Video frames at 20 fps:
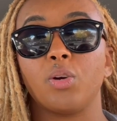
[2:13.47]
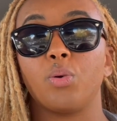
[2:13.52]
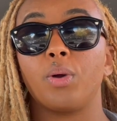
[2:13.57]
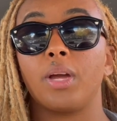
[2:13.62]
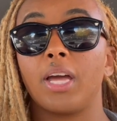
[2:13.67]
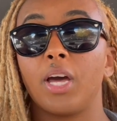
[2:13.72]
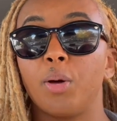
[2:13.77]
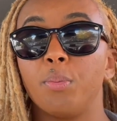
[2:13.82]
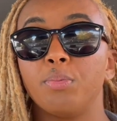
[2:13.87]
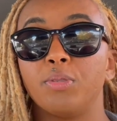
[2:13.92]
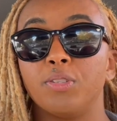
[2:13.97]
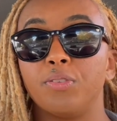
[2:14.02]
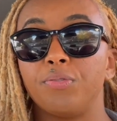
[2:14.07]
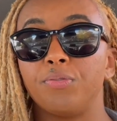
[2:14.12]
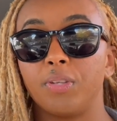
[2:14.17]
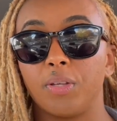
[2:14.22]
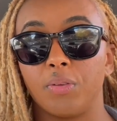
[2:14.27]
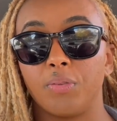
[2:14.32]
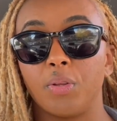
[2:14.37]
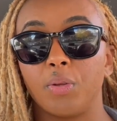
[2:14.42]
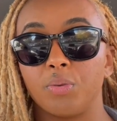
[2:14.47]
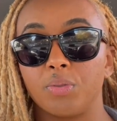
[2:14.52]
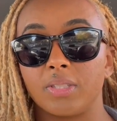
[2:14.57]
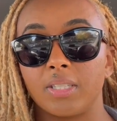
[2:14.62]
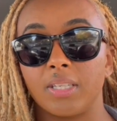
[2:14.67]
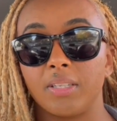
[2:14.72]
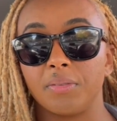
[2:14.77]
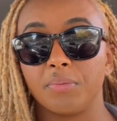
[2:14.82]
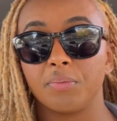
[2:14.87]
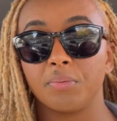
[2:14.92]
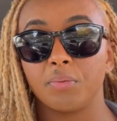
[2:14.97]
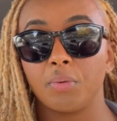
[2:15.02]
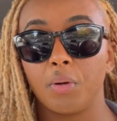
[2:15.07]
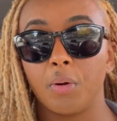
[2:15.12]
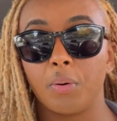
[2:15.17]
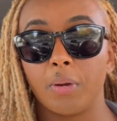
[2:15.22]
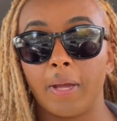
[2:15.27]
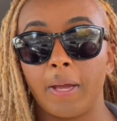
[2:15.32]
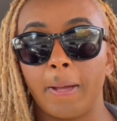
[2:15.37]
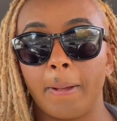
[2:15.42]
help to fill those in.
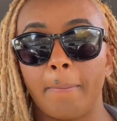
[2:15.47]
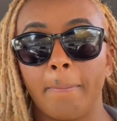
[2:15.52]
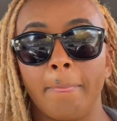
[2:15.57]
Okay.